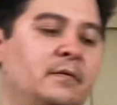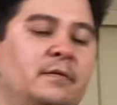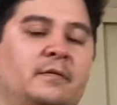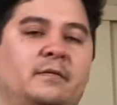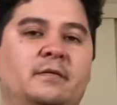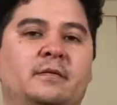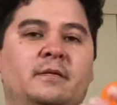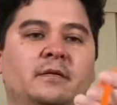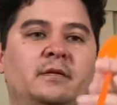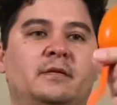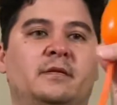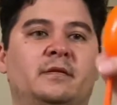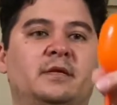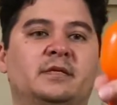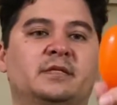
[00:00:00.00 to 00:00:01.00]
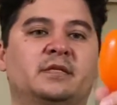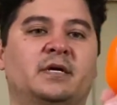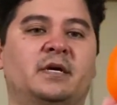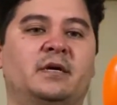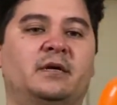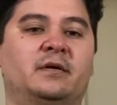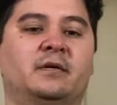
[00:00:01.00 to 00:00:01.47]
this one
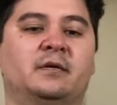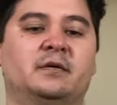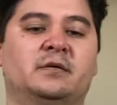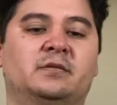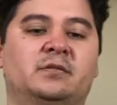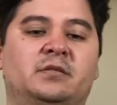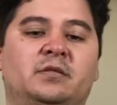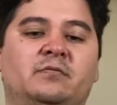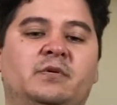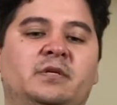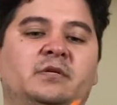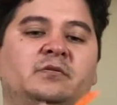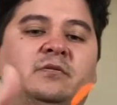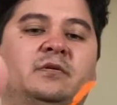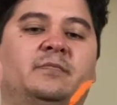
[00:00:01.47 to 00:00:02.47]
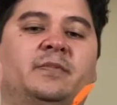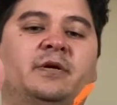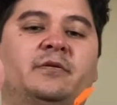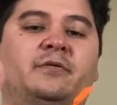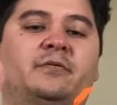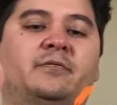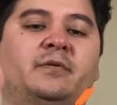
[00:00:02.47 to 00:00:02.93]
last bubble. It's about 2
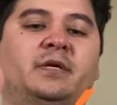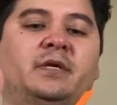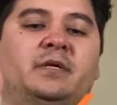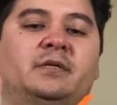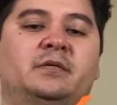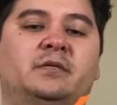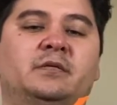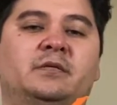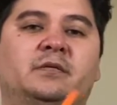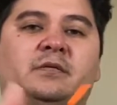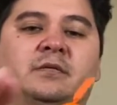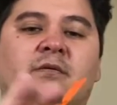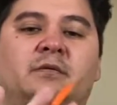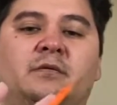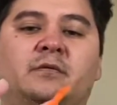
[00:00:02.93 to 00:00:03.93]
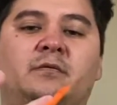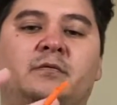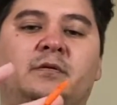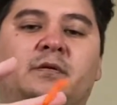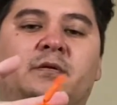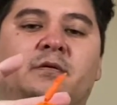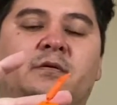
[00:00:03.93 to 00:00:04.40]
inches in length,
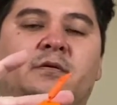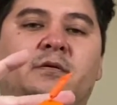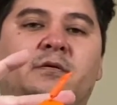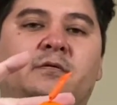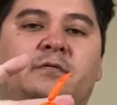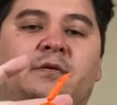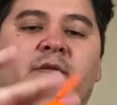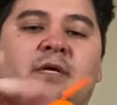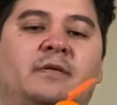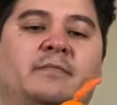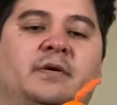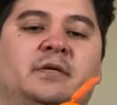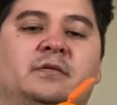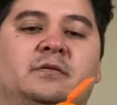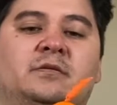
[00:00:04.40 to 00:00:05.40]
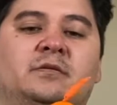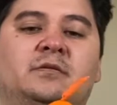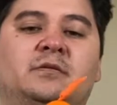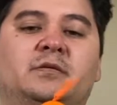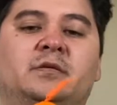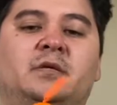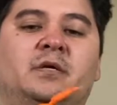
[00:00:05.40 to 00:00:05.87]
and I'm going to
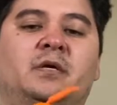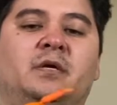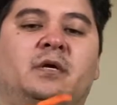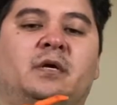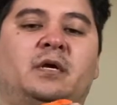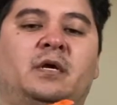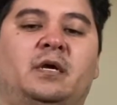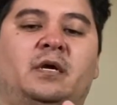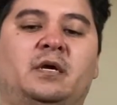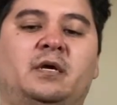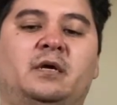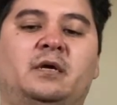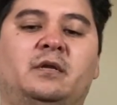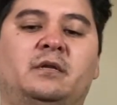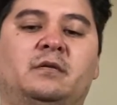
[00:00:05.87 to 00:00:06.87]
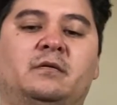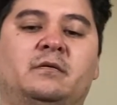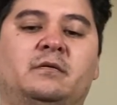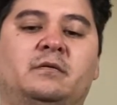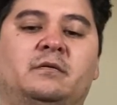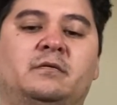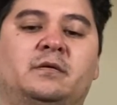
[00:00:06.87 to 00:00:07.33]
split it in half, but I'm not going to split
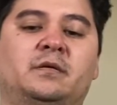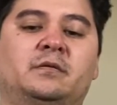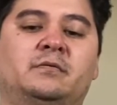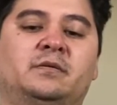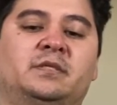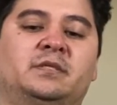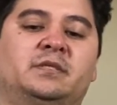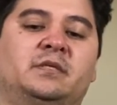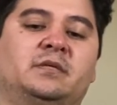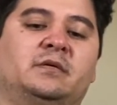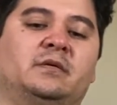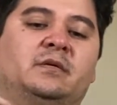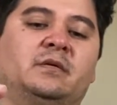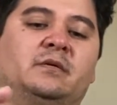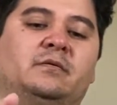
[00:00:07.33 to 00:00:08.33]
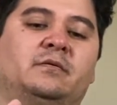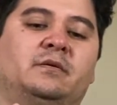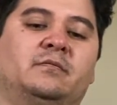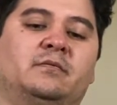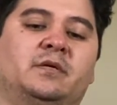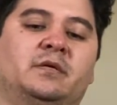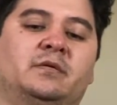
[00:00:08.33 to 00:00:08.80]
it exactly in half. I
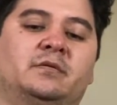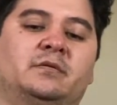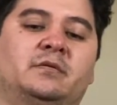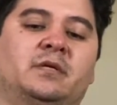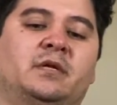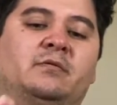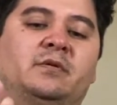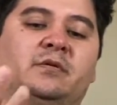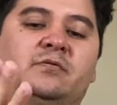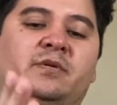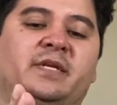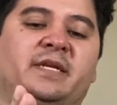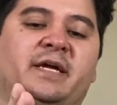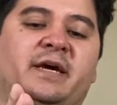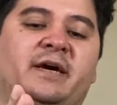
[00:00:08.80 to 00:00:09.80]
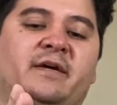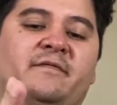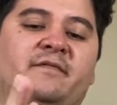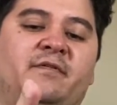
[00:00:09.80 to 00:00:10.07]
want it one